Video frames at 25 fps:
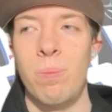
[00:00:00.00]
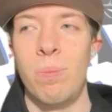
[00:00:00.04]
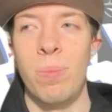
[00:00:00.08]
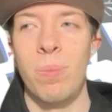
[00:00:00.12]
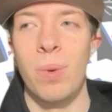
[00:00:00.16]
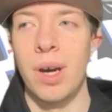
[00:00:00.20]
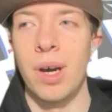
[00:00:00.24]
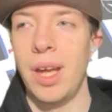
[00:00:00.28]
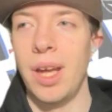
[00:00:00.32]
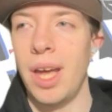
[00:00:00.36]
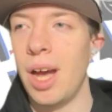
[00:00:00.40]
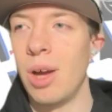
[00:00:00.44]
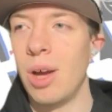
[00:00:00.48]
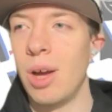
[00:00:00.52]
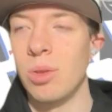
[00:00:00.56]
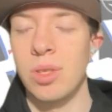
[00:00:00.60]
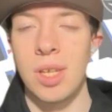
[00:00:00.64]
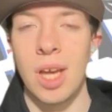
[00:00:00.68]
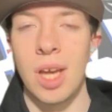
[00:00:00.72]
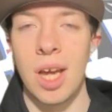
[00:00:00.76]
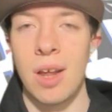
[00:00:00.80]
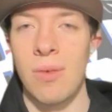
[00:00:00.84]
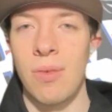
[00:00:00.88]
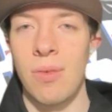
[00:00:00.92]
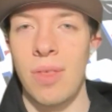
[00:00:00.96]
But
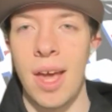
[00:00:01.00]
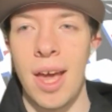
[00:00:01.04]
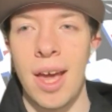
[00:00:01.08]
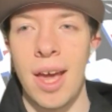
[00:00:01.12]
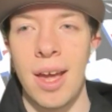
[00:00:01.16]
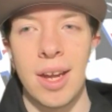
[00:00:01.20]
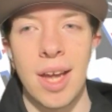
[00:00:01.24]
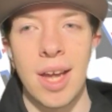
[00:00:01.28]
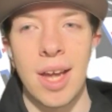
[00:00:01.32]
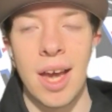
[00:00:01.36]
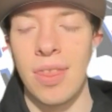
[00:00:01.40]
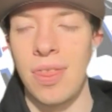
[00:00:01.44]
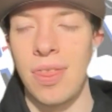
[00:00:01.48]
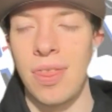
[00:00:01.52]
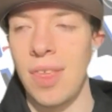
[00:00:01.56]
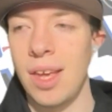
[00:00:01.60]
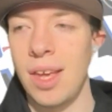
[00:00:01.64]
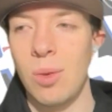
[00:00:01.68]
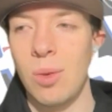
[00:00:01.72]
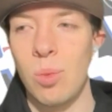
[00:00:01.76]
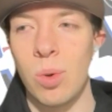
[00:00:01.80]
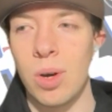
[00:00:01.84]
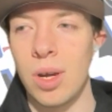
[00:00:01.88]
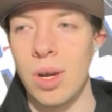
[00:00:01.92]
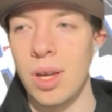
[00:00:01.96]
outside of that, I
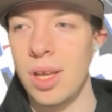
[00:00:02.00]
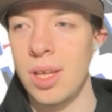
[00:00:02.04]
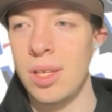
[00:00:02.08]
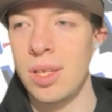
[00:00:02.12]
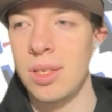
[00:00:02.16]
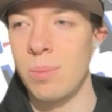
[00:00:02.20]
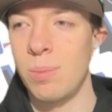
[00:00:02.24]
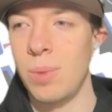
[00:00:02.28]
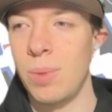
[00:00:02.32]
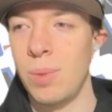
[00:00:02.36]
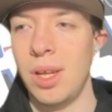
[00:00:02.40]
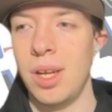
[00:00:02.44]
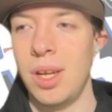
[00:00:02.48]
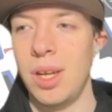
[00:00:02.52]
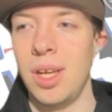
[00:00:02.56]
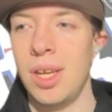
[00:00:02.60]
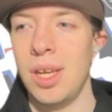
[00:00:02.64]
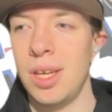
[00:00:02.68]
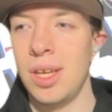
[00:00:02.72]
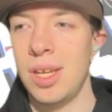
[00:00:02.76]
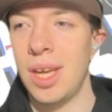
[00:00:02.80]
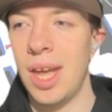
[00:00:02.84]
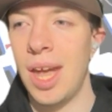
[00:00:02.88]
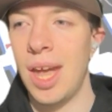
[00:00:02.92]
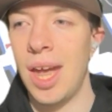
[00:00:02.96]
think what his ability
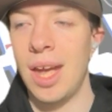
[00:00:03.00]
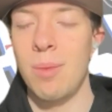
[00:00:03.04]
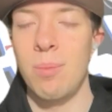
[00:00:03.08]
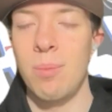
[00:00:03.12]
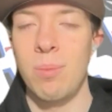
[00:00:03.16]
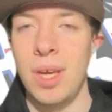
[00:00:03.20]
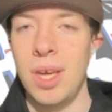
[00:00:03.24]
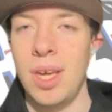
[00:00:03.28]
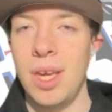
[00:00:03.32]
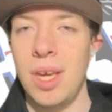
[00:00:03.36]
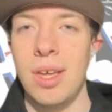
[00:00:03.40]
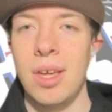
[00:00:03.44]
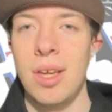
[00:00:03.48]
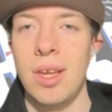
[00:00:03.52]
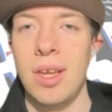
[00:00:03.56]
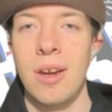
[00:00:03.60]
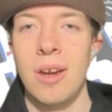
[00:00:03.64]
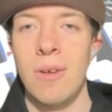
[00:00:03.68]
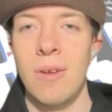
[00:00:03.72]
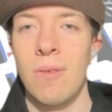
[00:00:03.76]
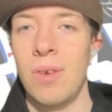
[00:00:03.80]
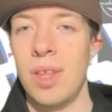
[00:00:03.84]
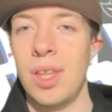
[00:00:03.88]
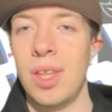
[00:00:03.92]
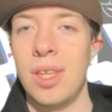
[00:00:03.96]
can be
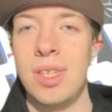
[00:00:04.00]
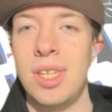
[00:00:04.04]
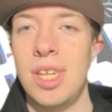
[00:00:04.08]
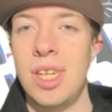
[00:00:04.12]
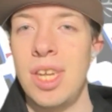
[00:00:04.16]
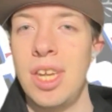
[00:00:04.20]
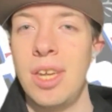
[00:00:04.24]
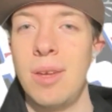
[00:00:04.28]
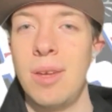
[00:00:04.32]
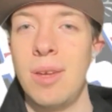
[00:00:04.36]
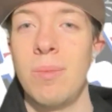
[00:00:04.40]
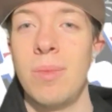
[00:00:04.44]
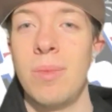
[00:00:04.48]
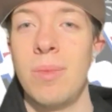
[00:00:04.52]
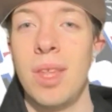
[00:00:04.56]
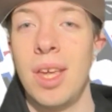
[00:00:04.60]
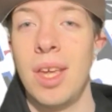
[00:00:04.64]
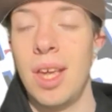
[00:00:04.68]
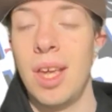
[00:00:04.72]
for this team,